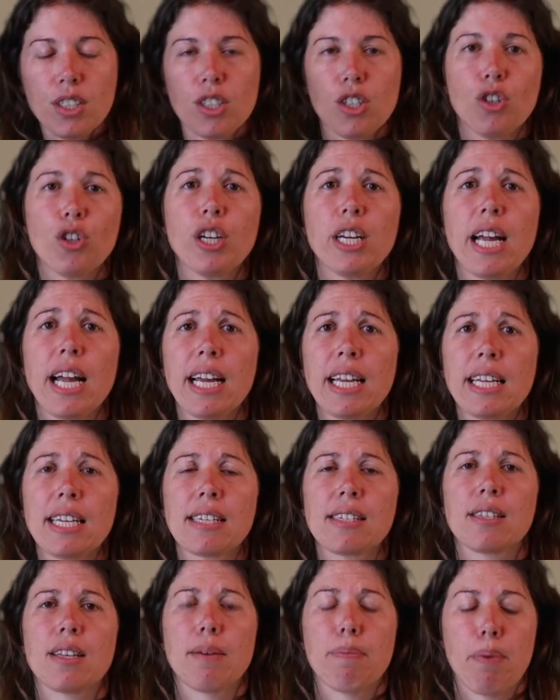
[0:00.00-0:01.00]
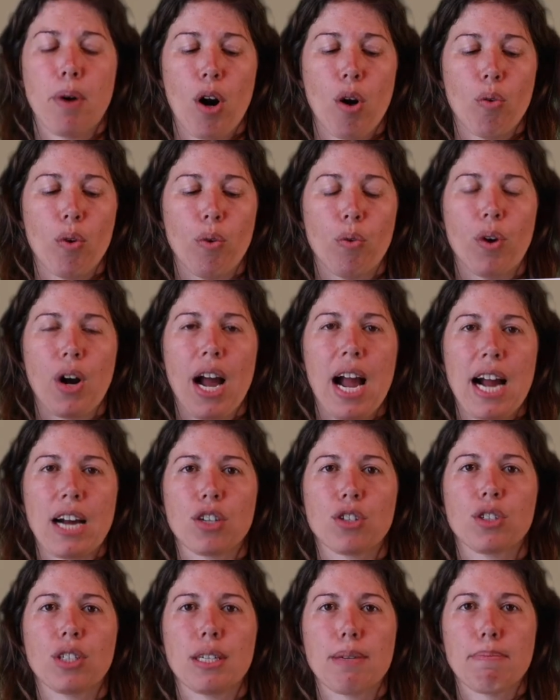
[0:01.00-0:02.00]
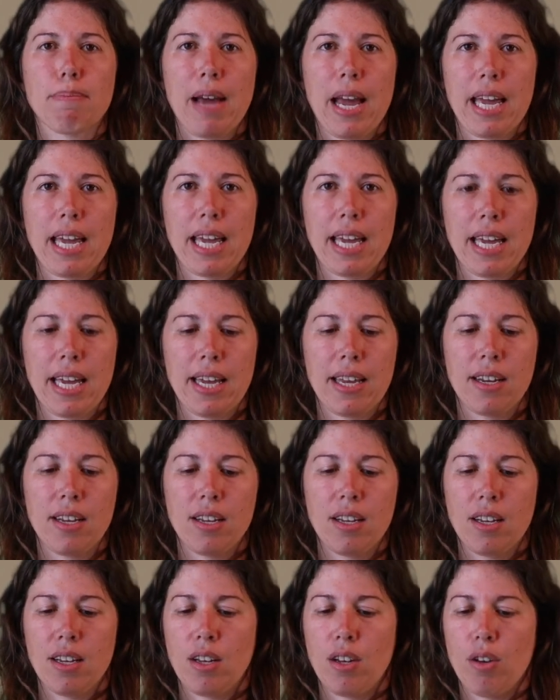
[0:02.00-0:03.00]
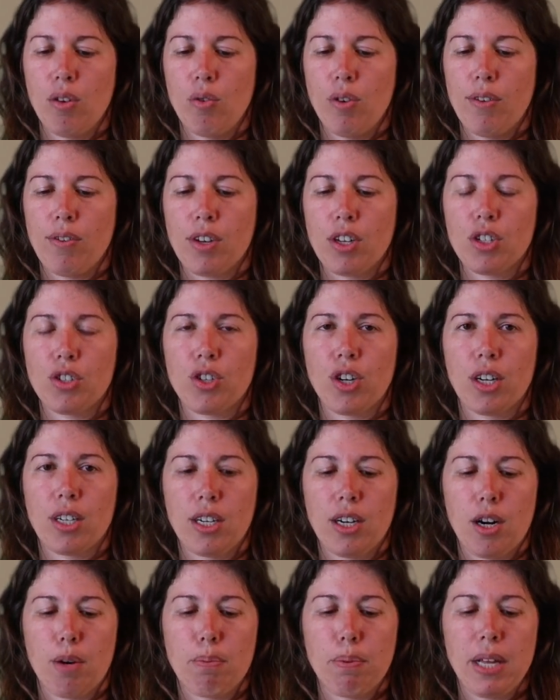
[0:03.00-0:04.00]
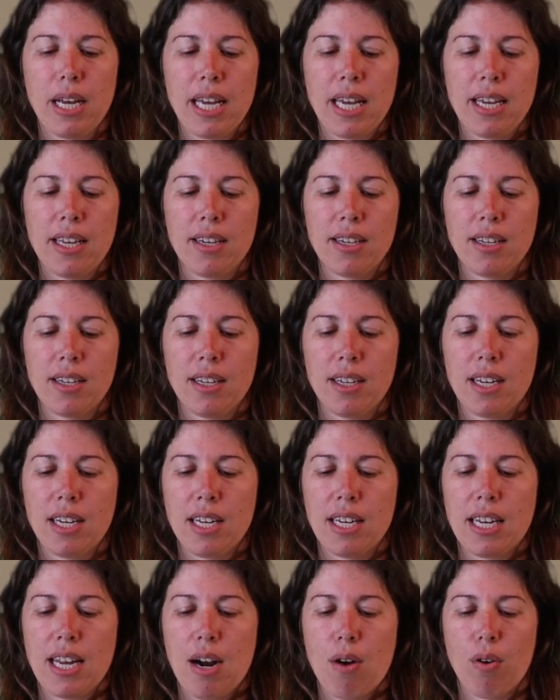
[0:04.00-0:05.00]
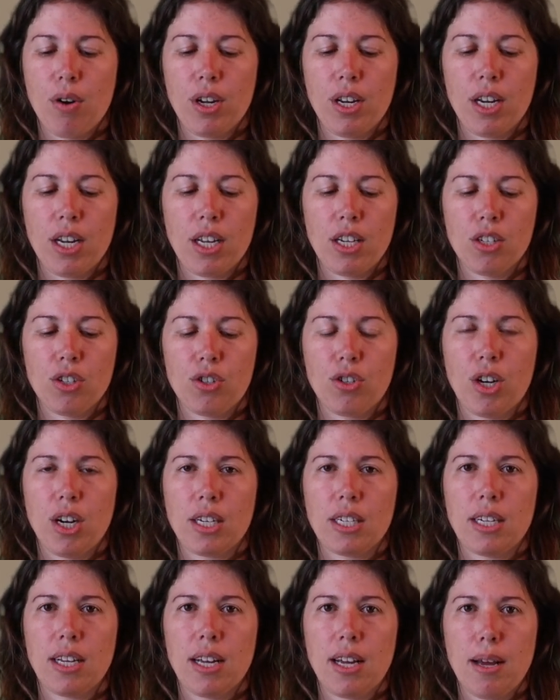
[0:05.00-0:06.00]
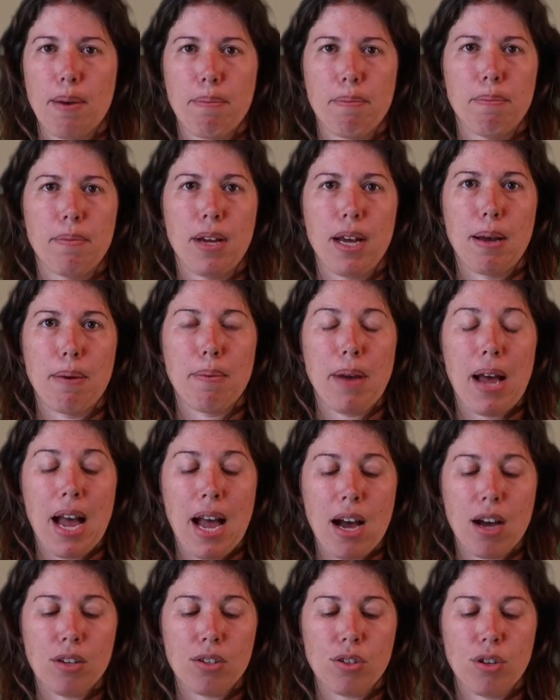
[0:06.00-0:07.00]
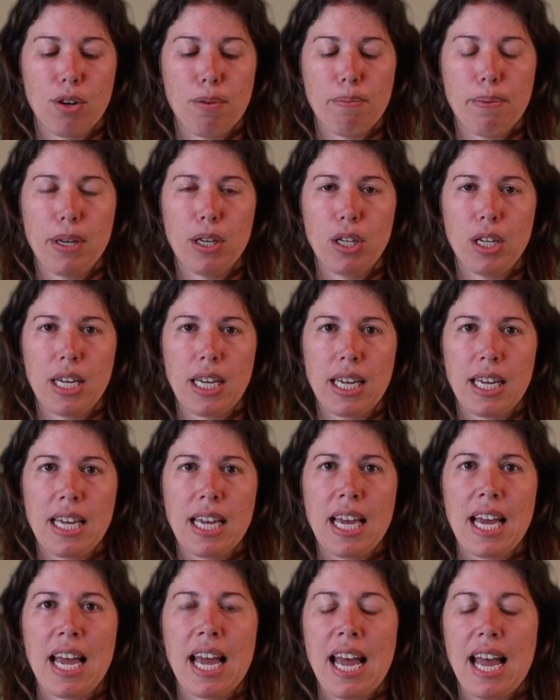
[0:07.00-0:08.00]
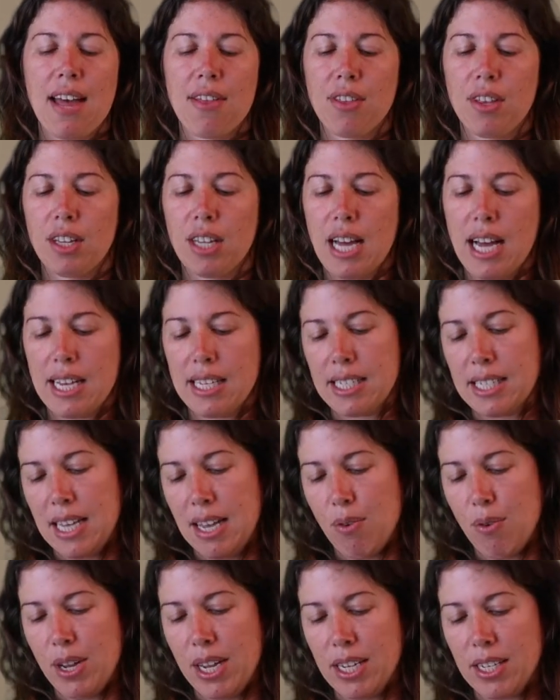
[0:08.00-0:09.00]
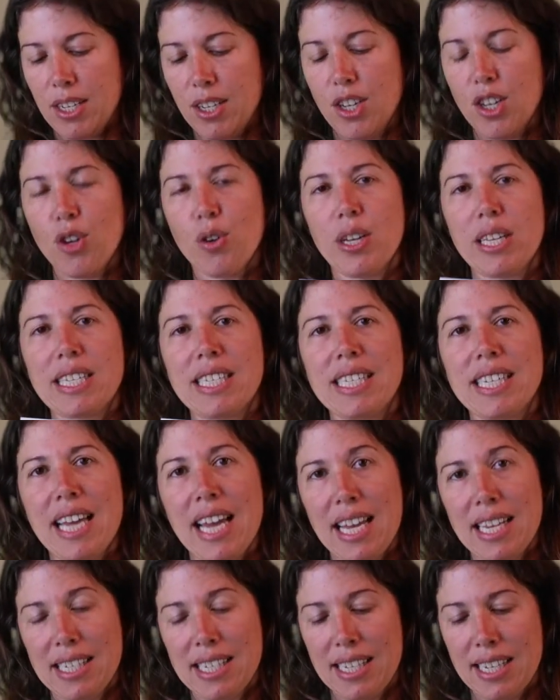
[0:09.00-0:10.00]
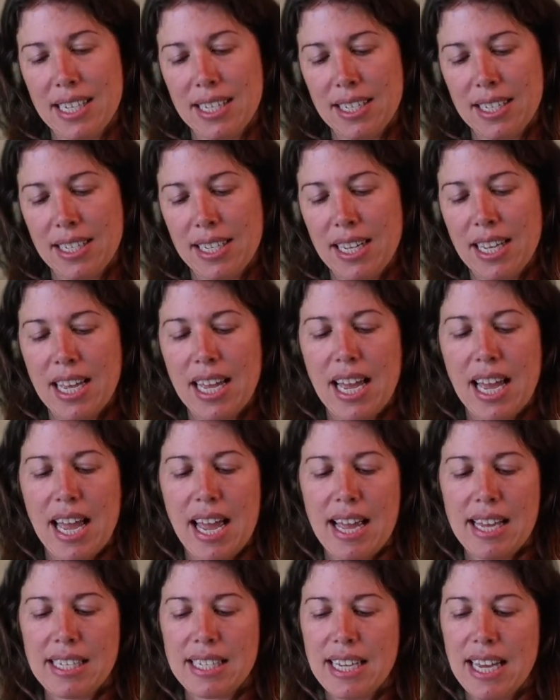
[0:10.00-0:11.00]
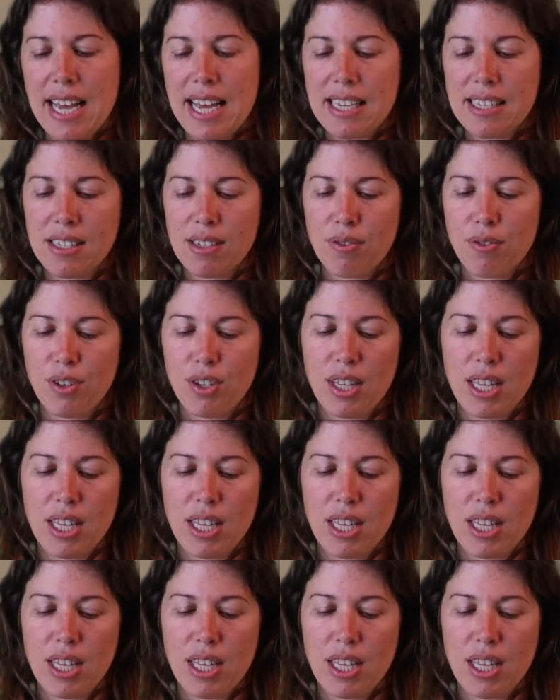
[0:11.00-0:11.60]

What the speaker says: Create is the part where we're actually making it. We've constructed our plan. Now we're going to construct a house or a building. And the last thing we get to do is test it. And test for